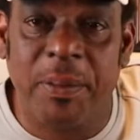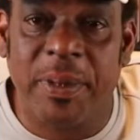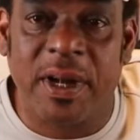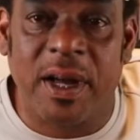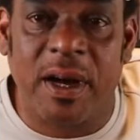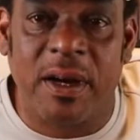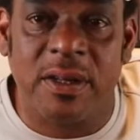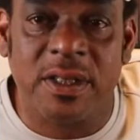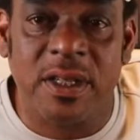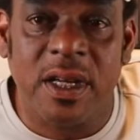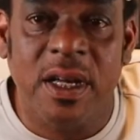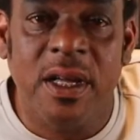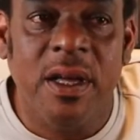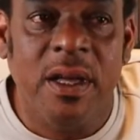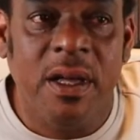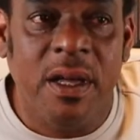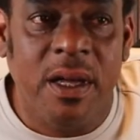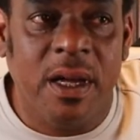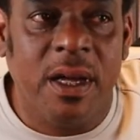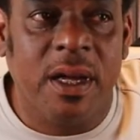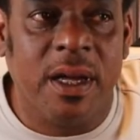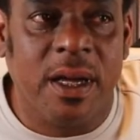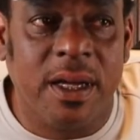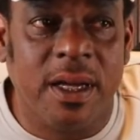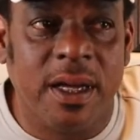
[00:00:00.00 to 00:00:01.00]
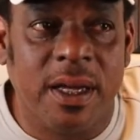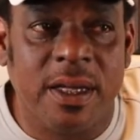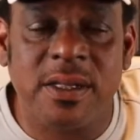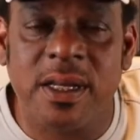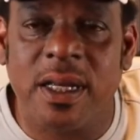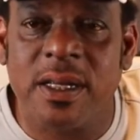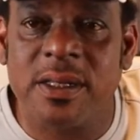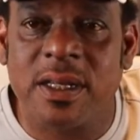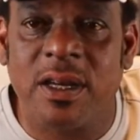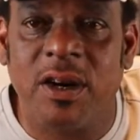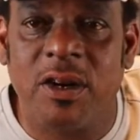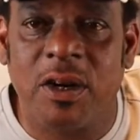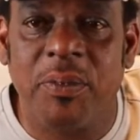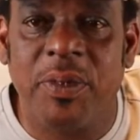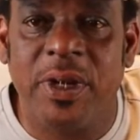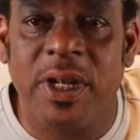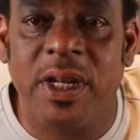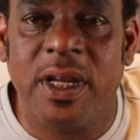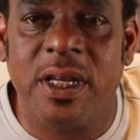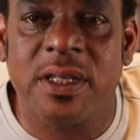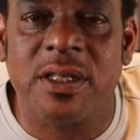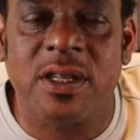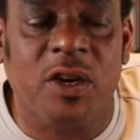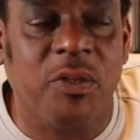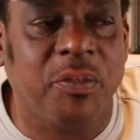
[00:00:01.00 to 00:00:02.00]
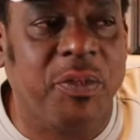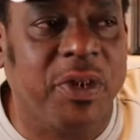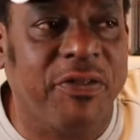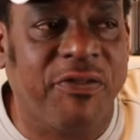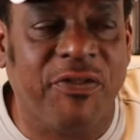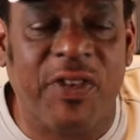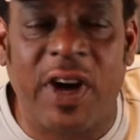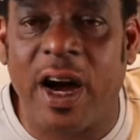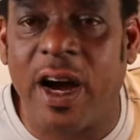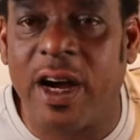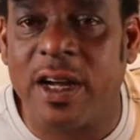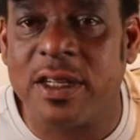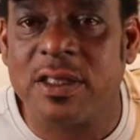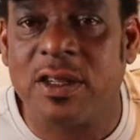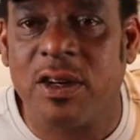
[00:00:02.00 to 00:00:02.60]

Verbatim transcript: because it's, it's going to be it's going to be fire.